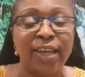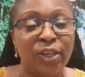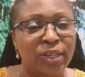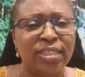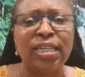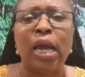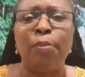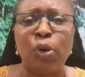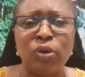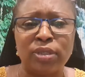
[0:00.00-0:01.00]
You can see I
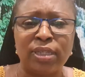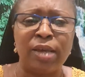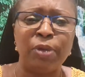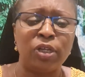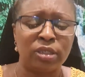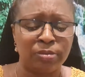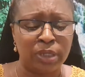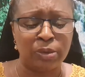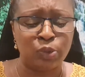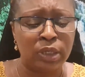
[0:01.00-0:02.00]
paused there because
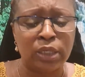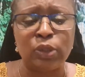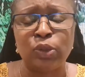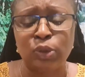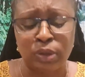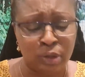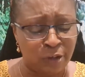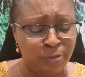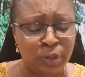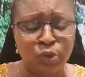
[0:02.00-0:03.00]
sometimes when
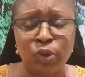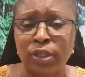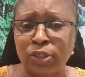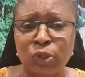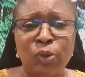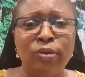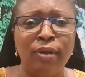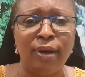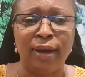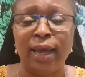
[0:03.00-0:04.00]
I've been talking so
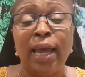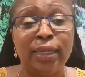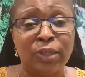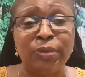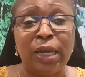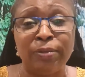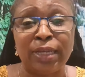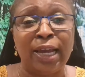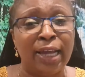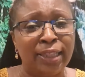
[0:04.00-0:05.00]
long, sometimes
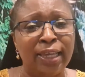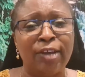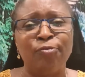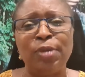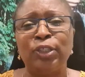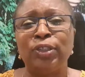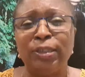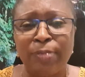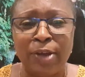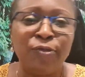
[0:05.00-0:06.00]
I think I've mentioned
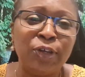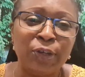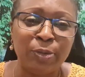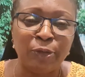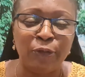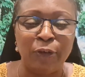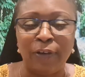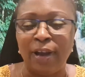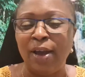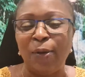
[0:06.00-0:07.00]
in my video
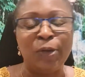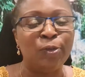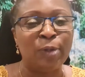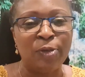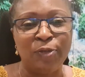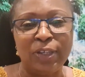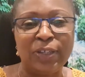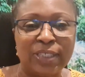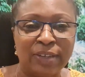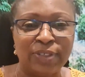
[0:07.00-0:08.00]
before, one of my
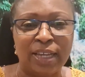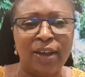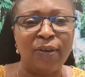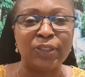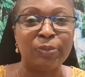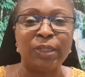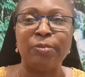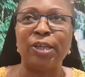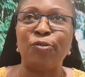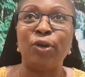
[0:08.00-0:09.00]
videos, I've said, oh,
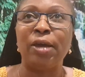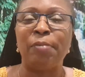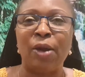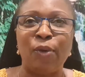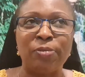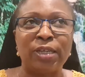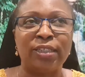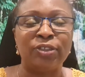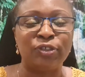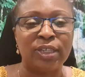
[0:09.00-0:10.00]
sometimes I forget my
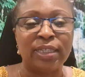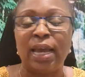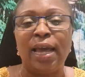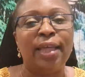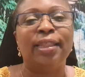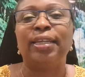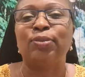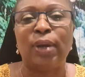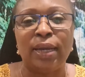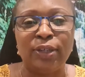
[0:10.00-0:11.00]
website address, and that's
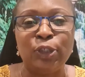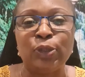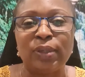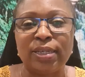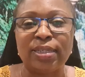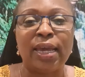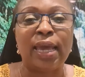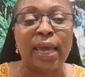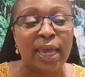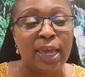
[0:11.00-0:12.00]
why I usually
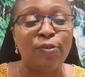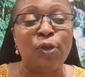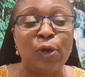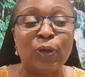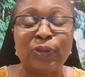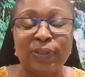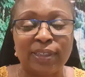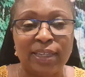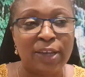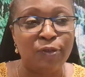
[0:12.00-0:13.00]
say if you
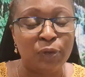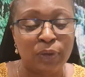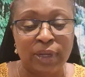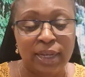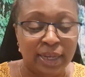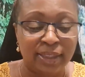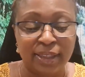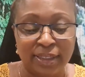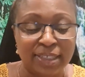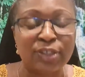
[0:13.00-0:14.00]
click
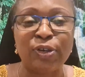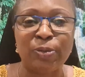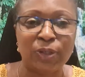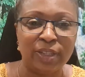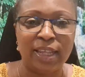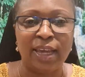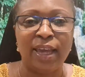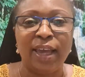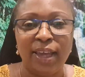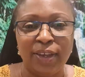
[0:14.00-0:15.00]
the description there,
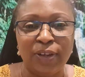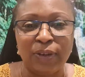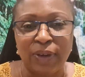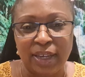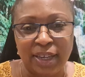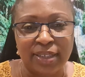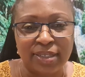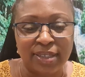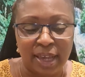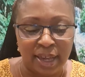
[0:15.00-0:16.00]
you know,
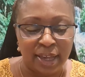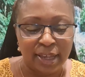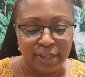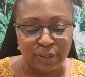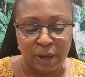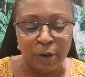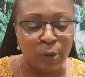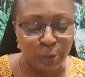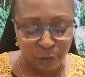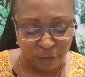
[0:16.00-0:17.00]
it's there. So I
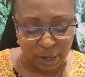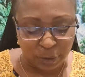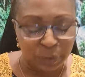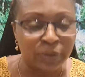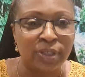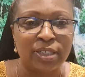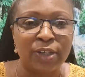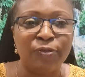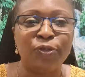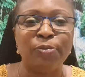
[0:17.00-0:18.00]
hope you find all this
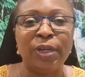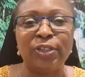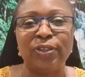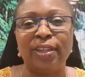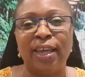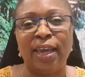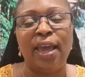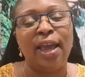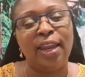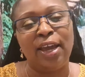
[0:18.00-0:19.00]
information there,
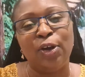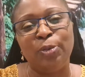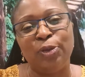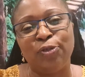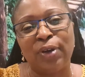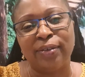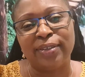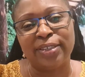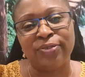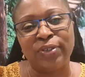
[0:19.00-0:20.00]
and I hope you found
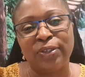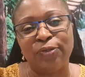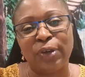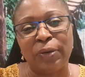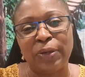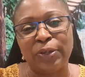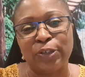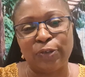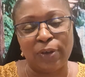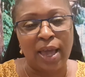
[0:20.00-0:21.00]
this video very
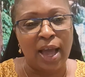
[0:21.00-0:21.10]
useful.